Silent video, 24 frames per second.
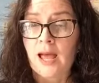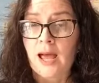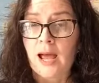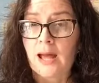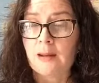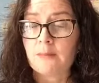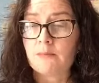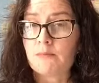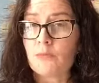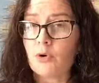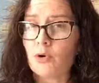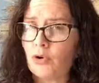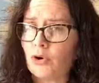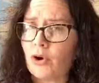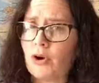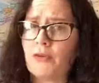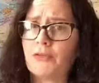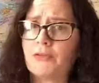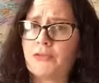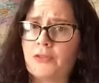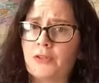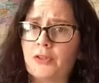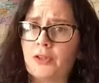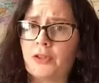And more
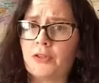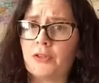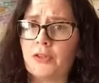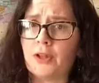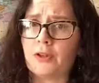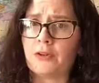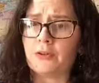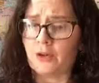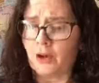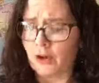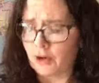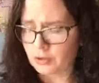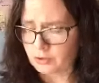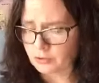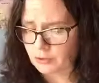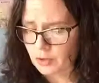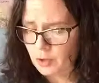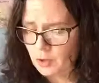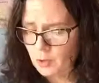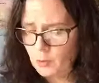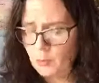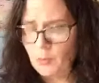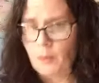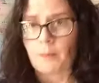often than not,
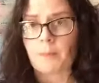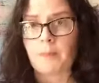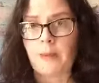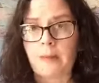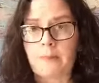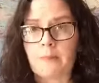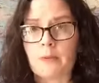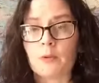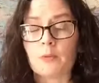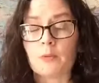what people